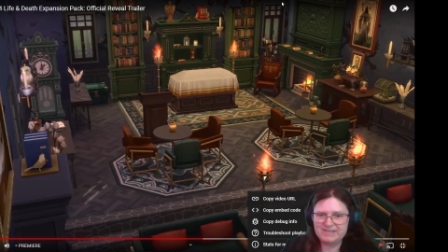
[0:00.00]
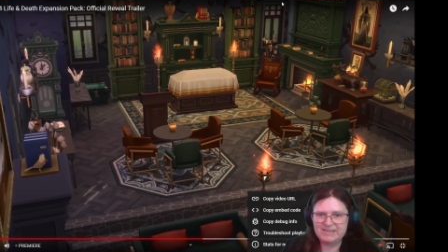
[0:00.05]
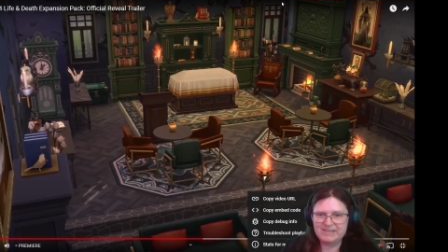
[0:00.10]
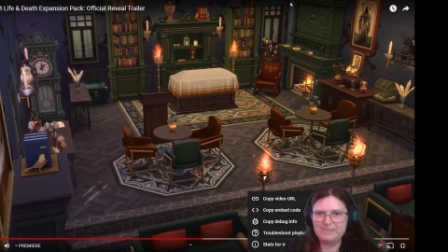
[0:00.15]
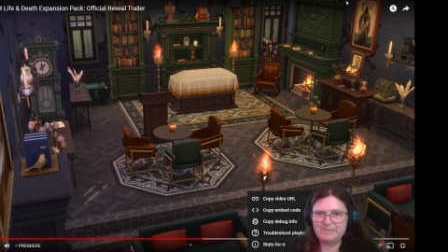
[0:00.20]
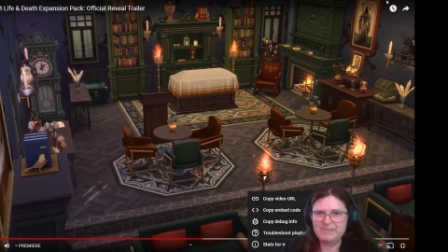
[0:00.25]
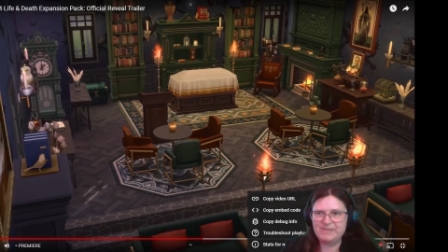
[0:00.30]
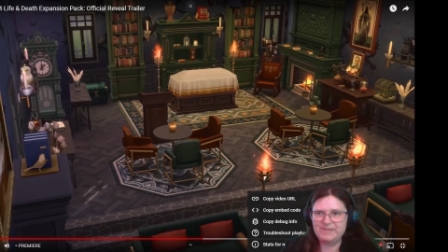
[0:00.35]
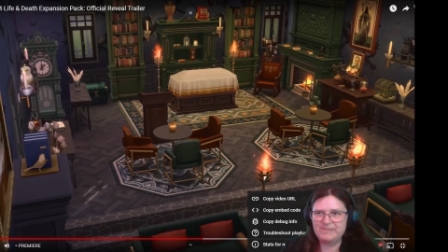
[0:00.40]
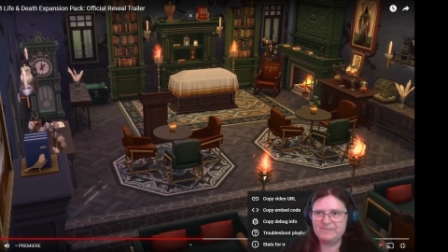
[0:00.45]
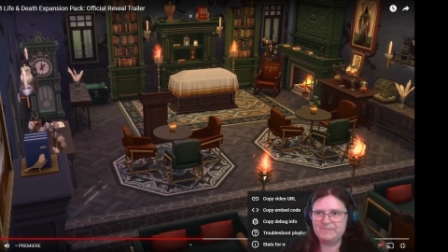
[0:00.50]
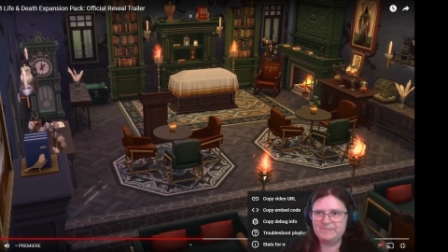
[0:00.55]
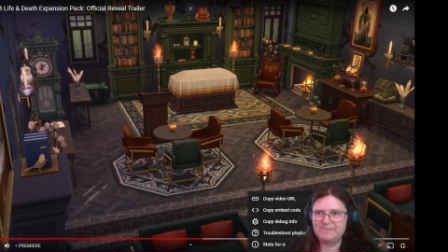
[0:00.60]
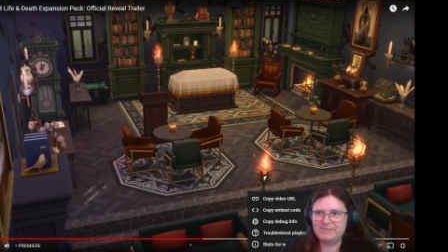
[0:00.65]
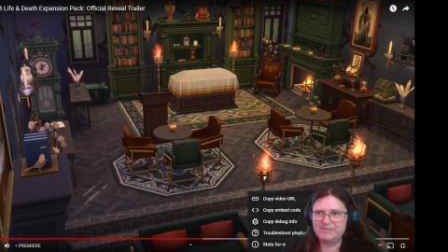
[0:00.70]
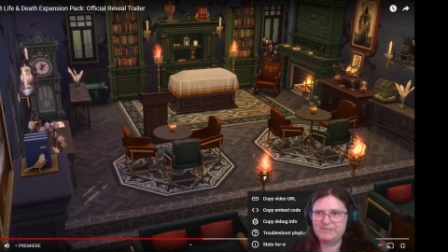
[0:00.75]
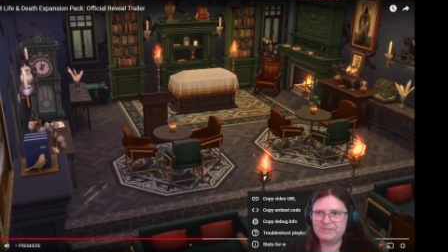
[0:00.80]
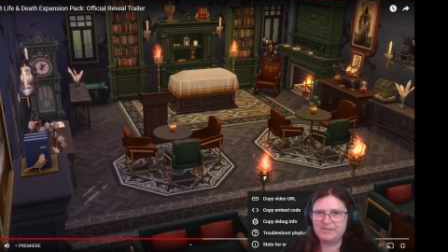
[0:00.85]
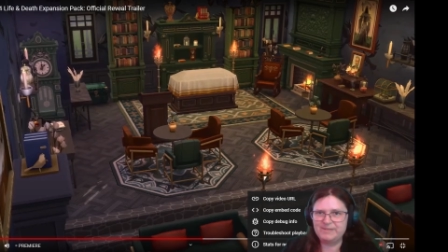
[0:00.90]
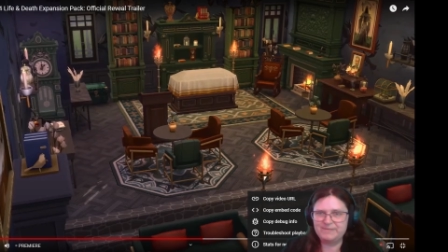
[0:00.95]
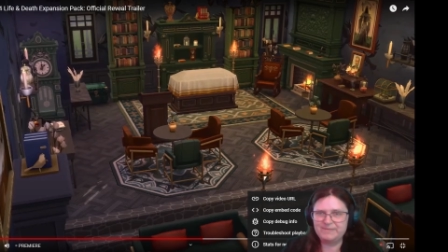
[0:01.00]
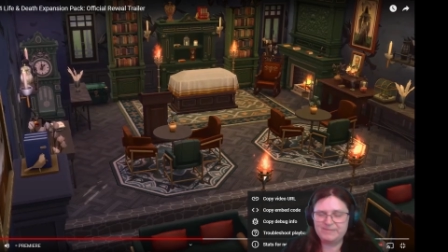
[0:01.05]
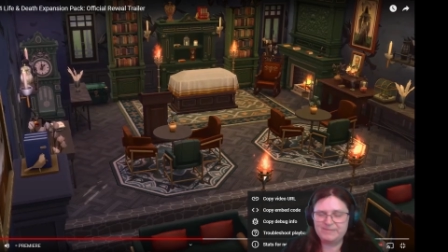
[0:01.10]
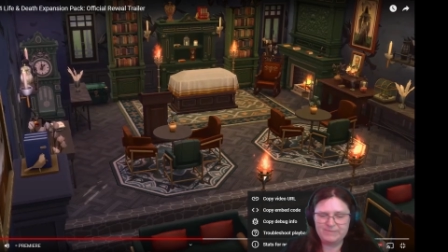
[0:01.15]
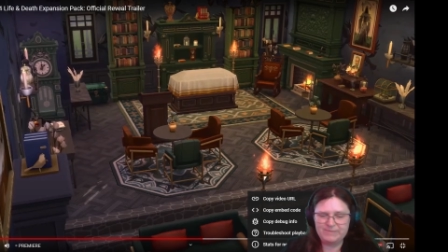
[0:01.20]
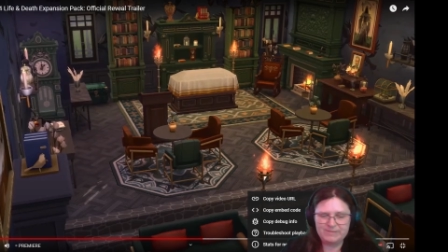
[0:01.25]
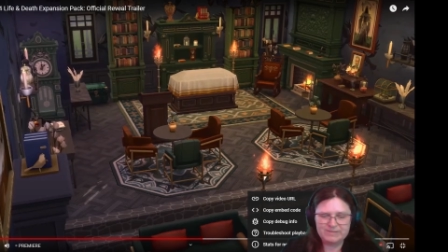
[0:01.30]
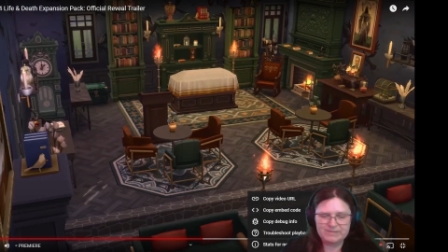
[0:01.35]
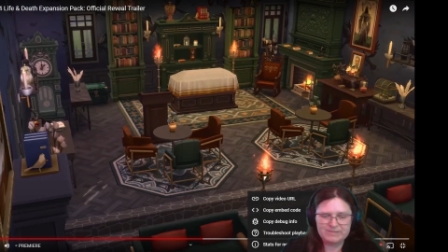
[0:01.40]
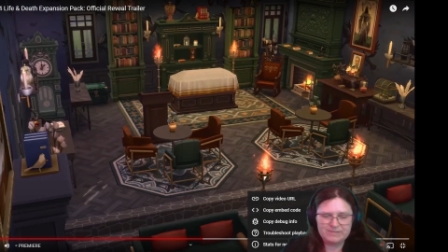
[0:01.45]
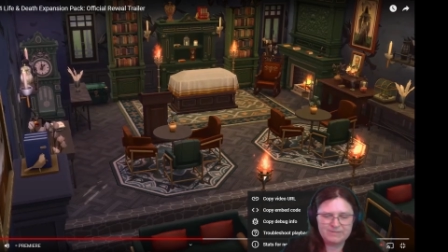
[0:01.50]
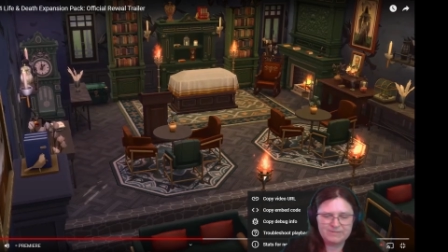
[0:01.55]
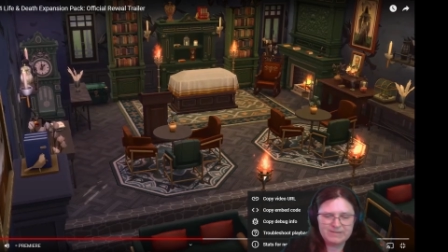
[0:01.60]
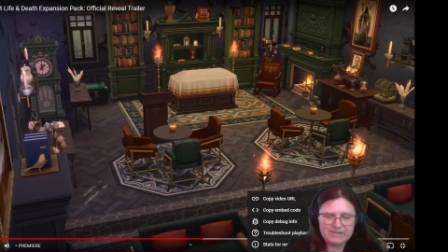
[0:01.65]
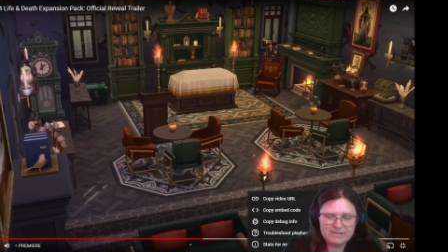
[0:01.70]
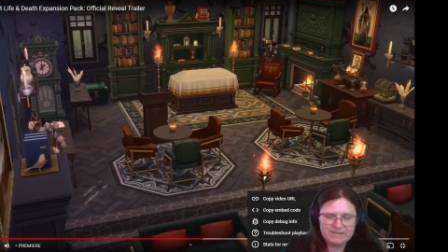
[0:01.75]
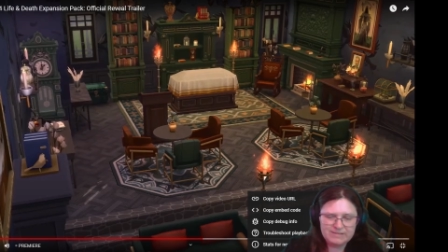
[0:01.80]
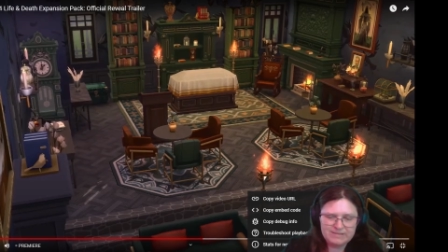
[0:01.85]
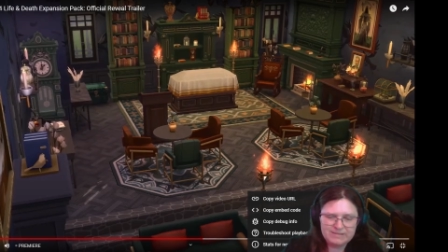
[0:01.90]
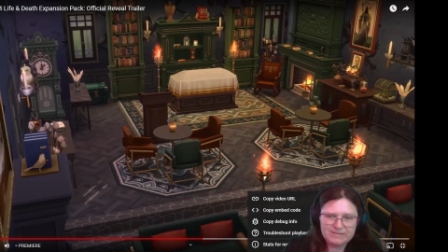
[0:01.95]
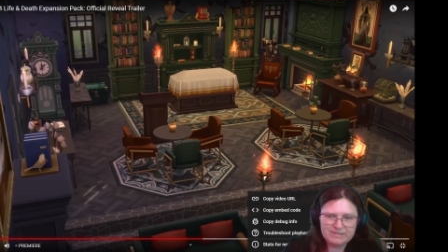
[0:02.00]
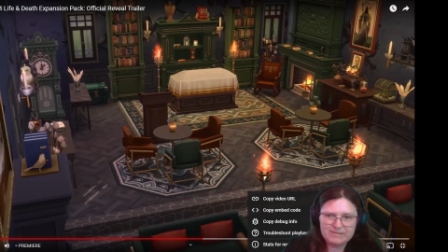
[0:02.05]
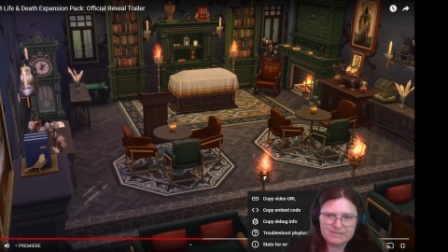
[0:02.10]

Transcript: Get my mouse off of the screen.